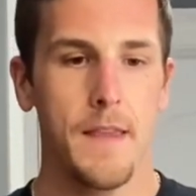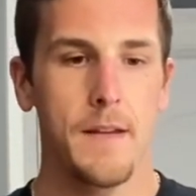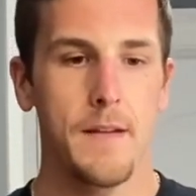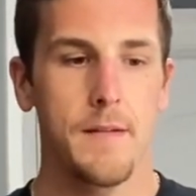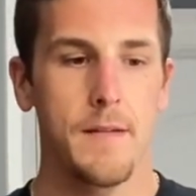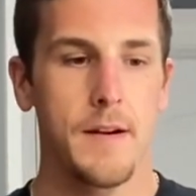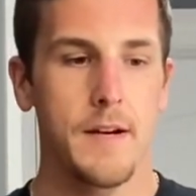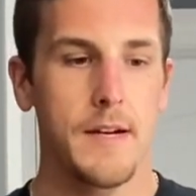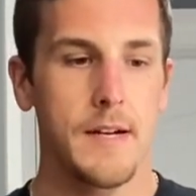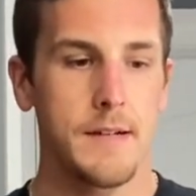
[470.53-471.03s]

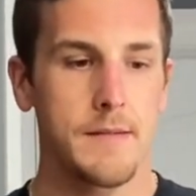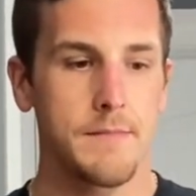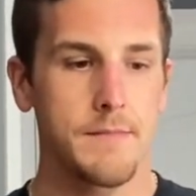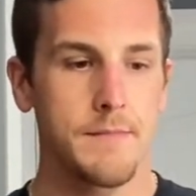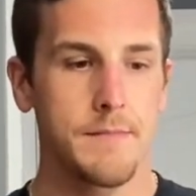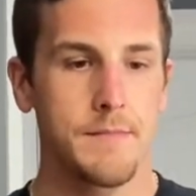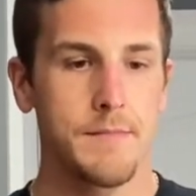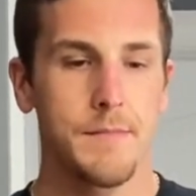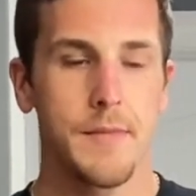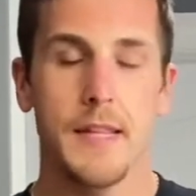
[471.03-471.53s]
Um,
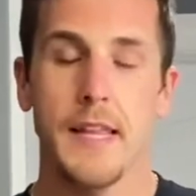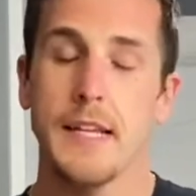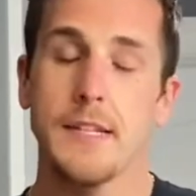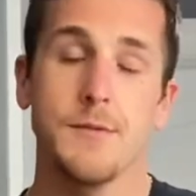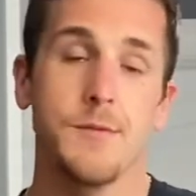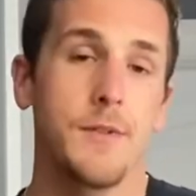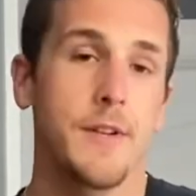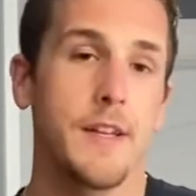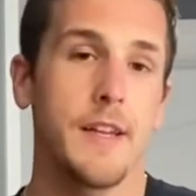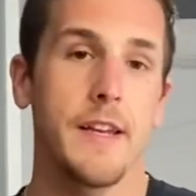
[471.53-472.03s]
but that's
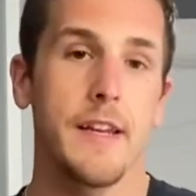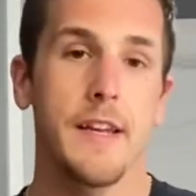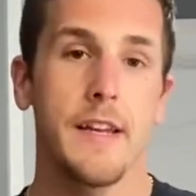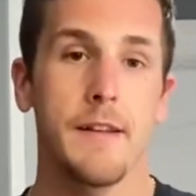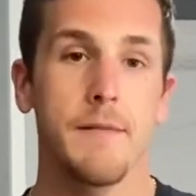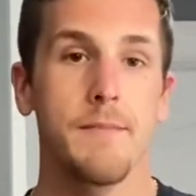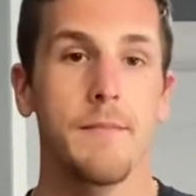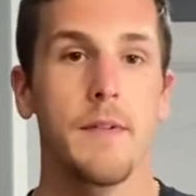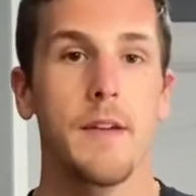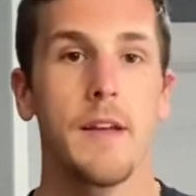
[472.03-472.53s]
really it.
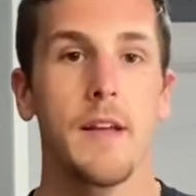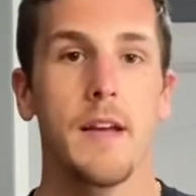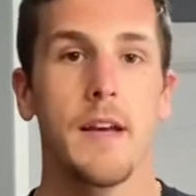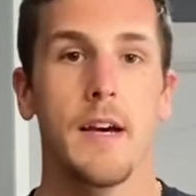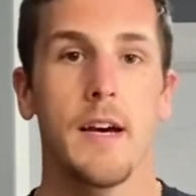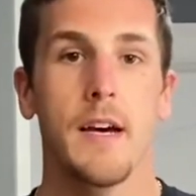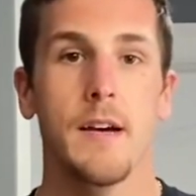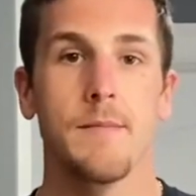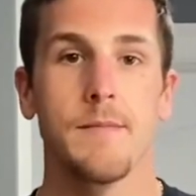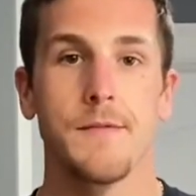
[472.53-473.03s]

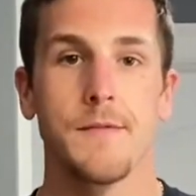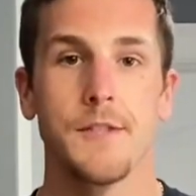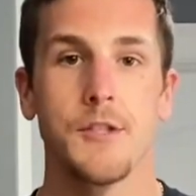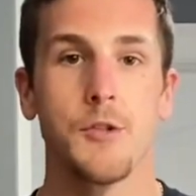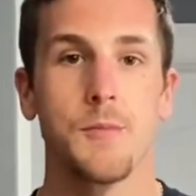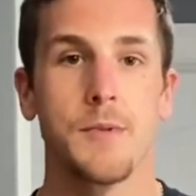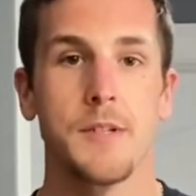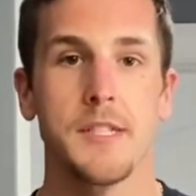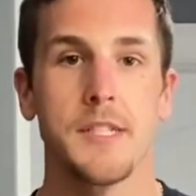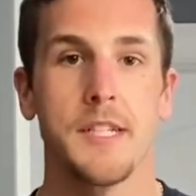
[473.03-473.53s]
Um,
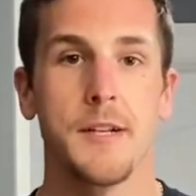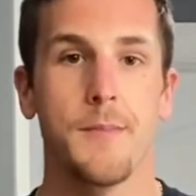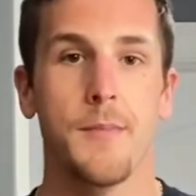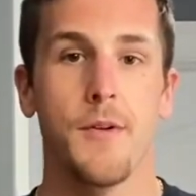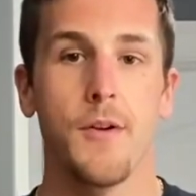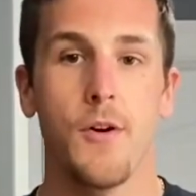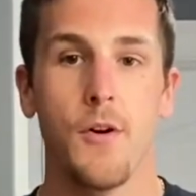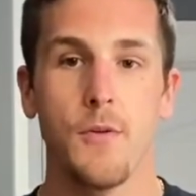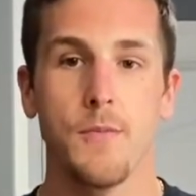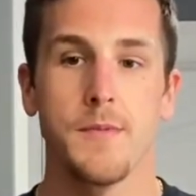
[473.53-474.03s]
super simple.
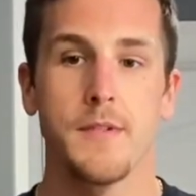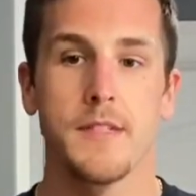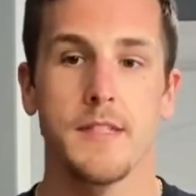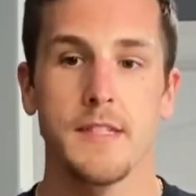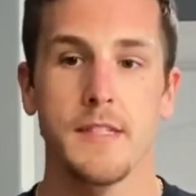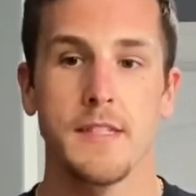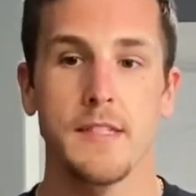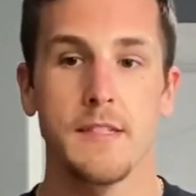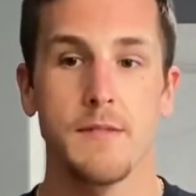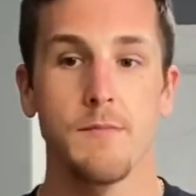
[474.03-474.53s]
Hope this
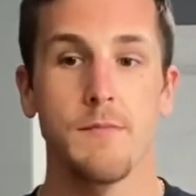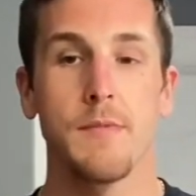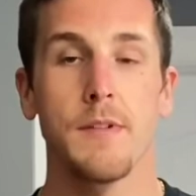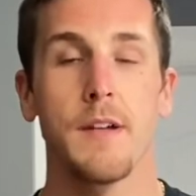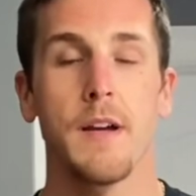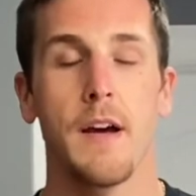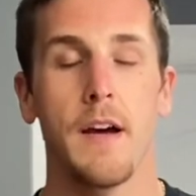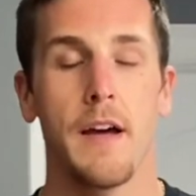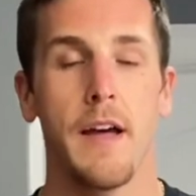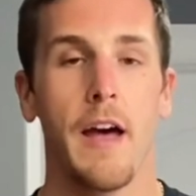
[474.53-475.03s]
is
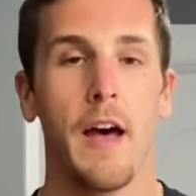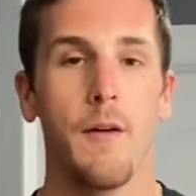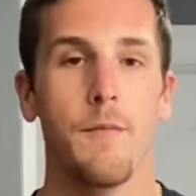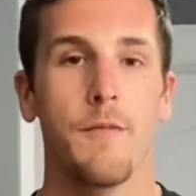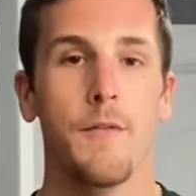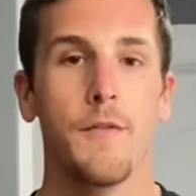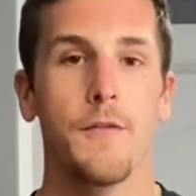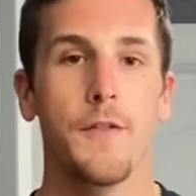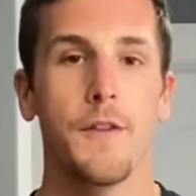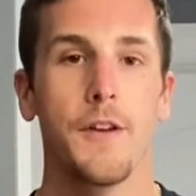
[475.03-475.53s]
uh, helpful
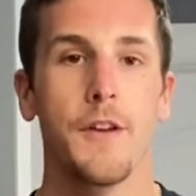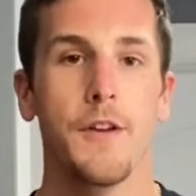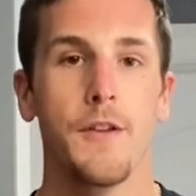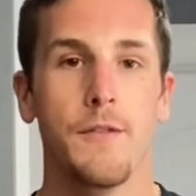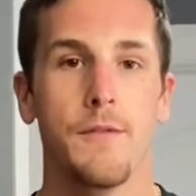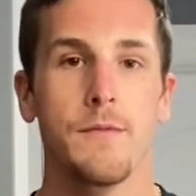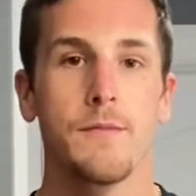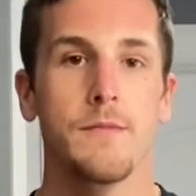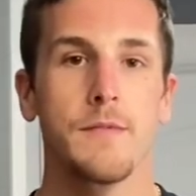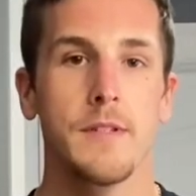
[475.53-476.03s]
for
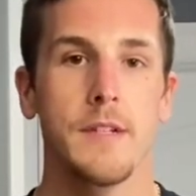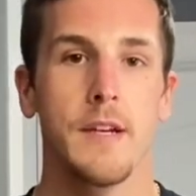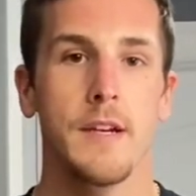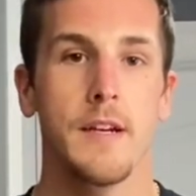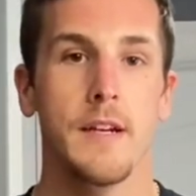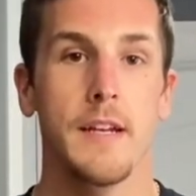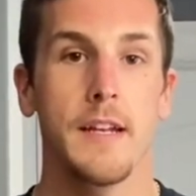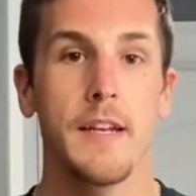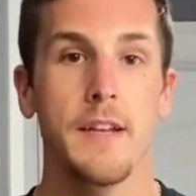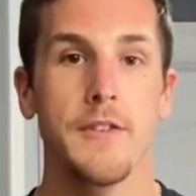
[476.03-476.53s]
you. Uh,
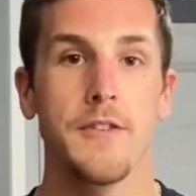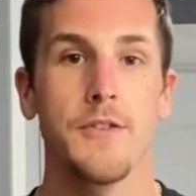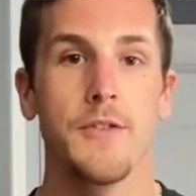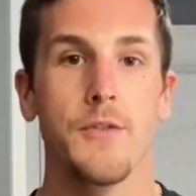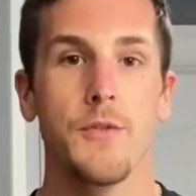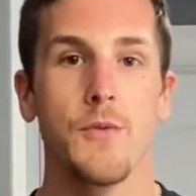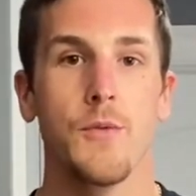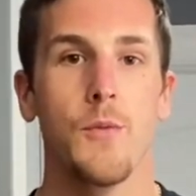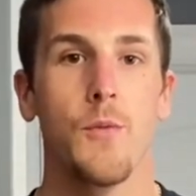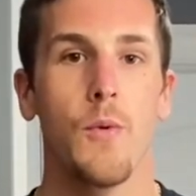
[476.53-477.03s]
get
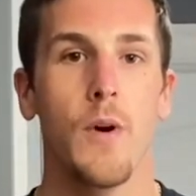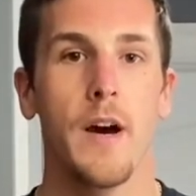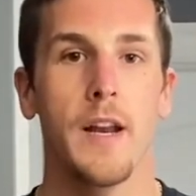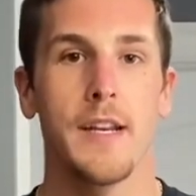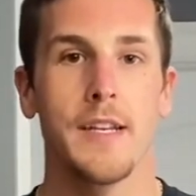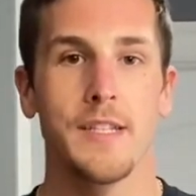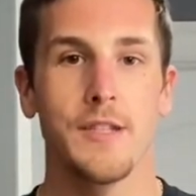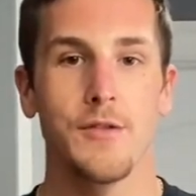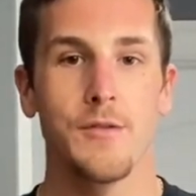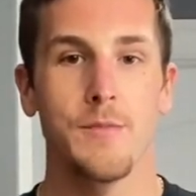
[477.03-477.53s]
you
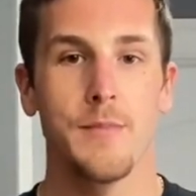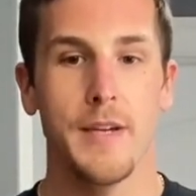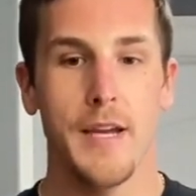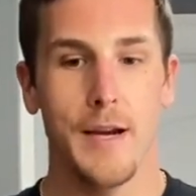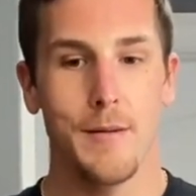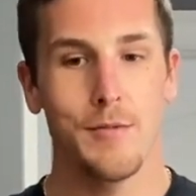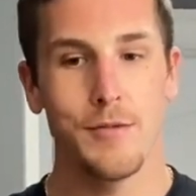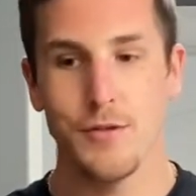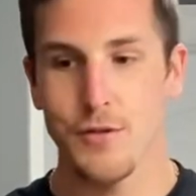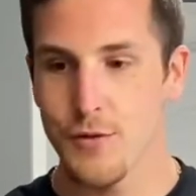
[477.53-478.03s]
wanting to be
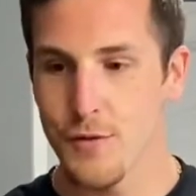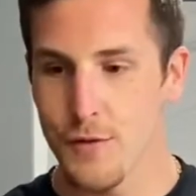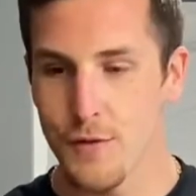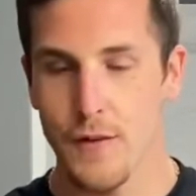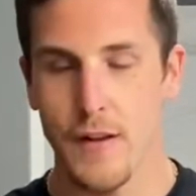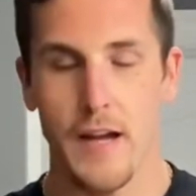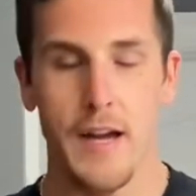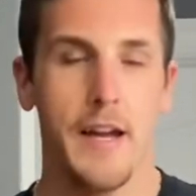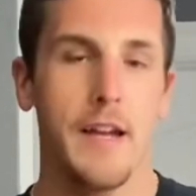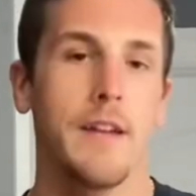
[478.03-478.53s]
able to
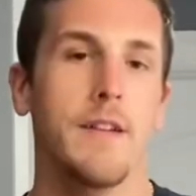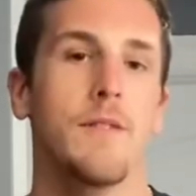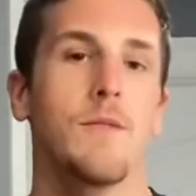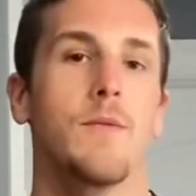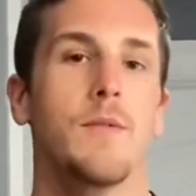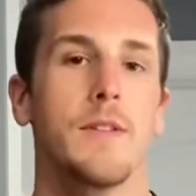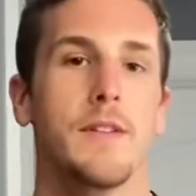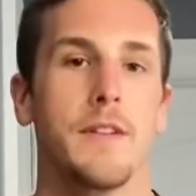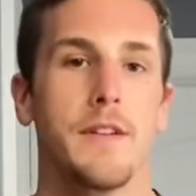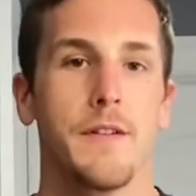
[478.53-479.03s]
fly
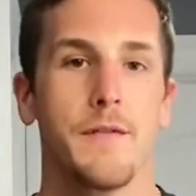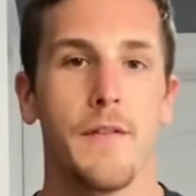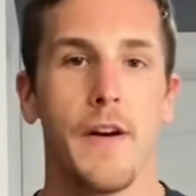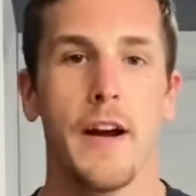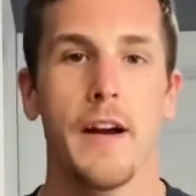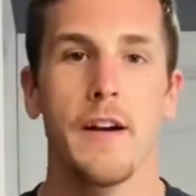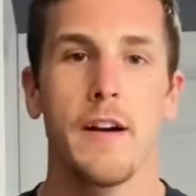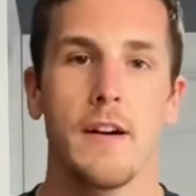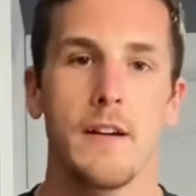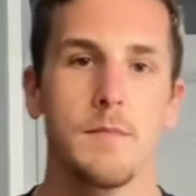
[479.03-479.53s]
with your
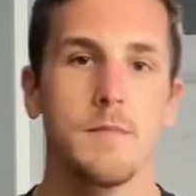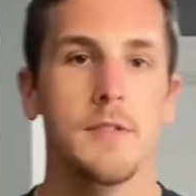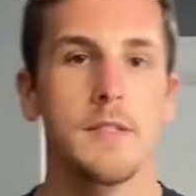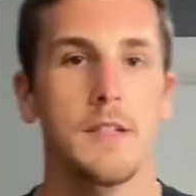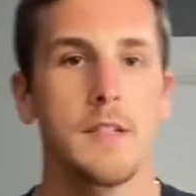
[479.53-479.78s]
firearms